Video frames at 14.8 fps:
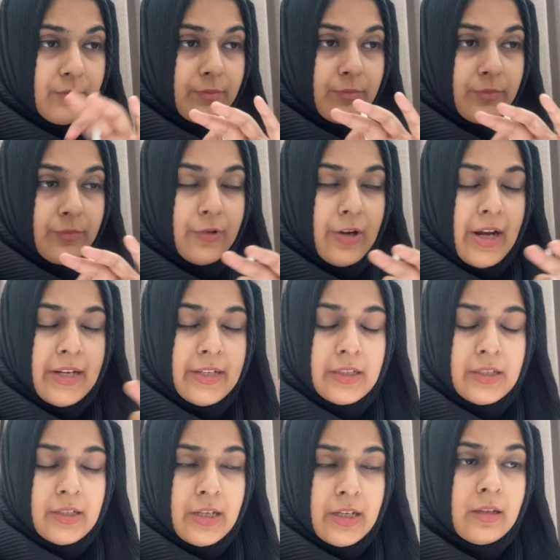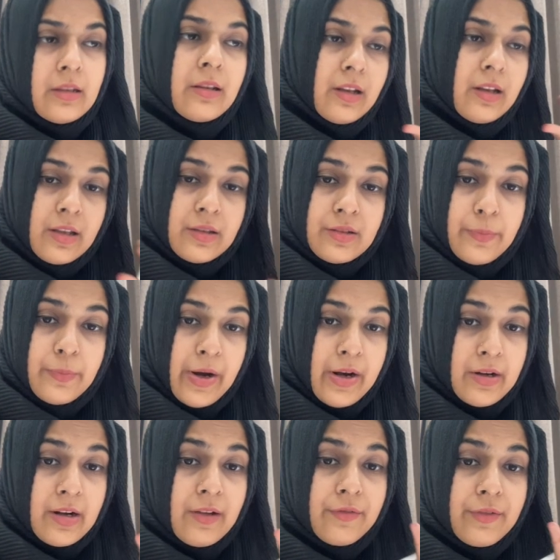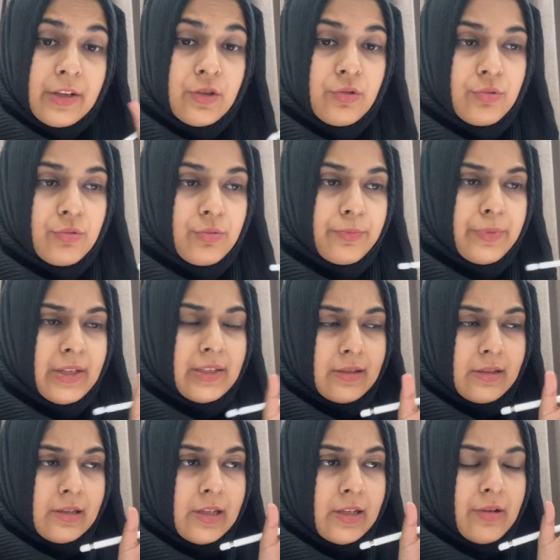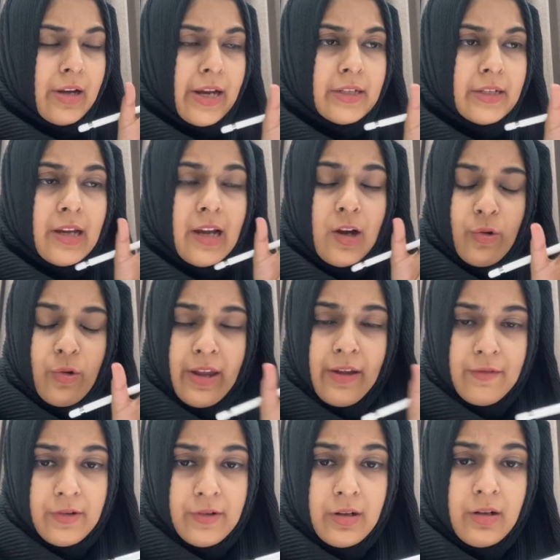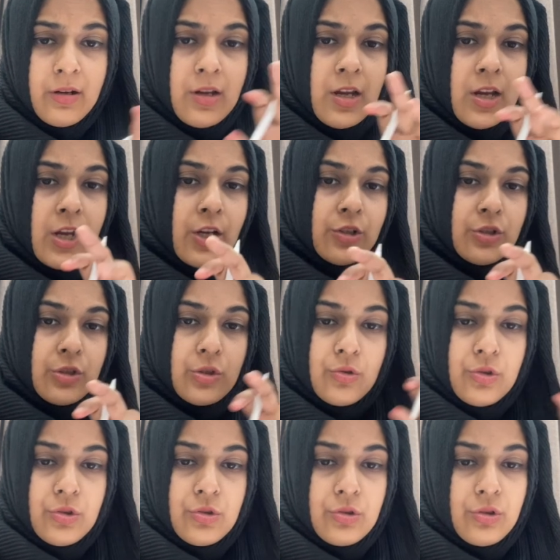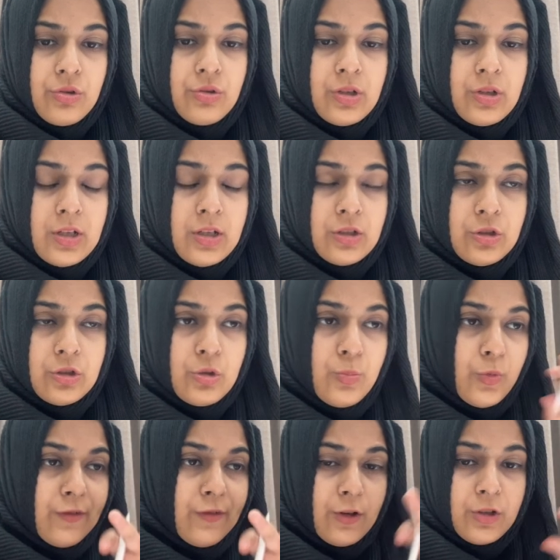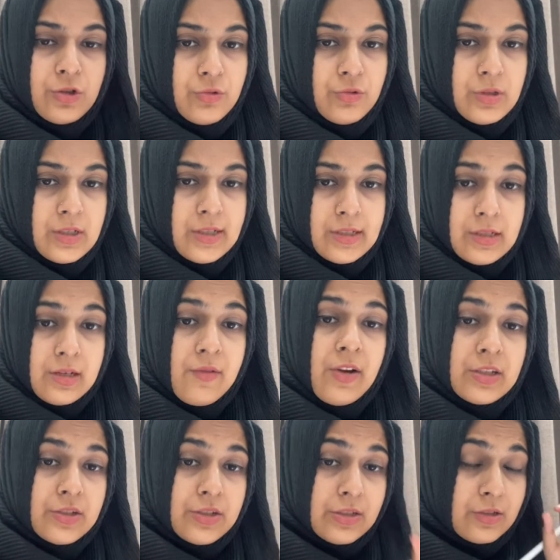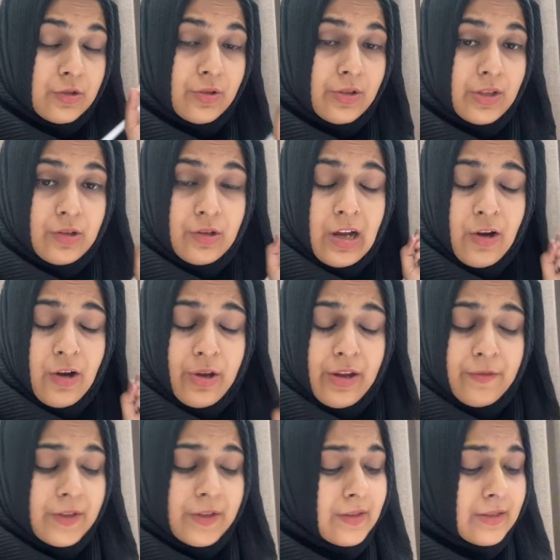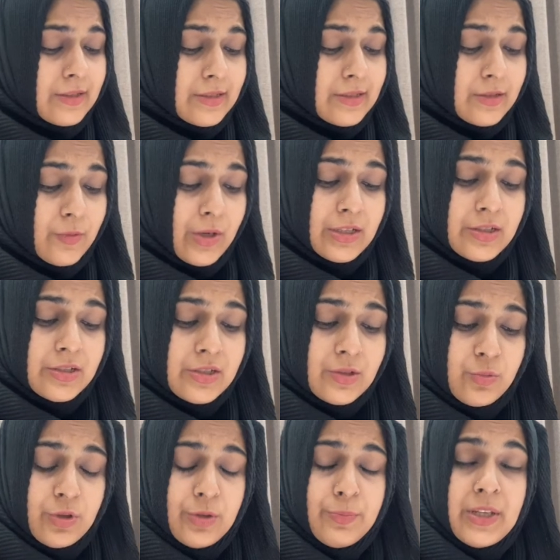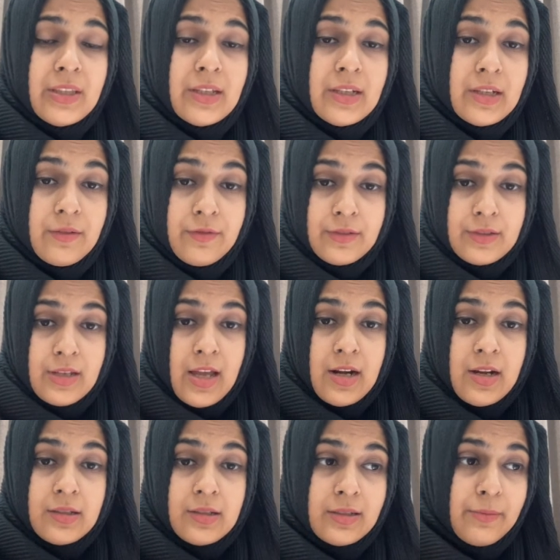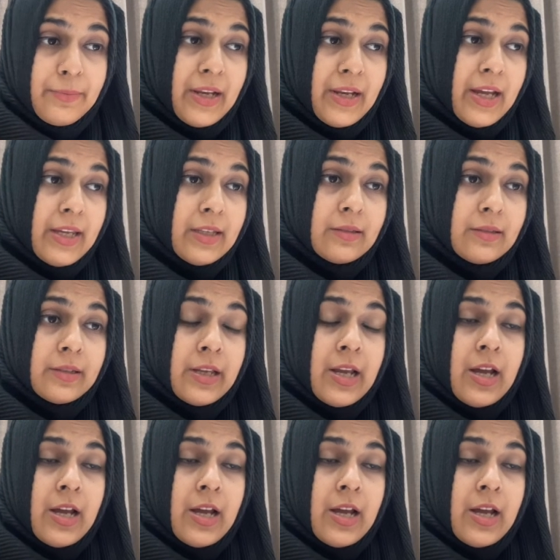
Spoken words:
write it in another paragraph, and you basically write however to move on to the disadvantages. So however, the disadvantages would be that if Sarah supplies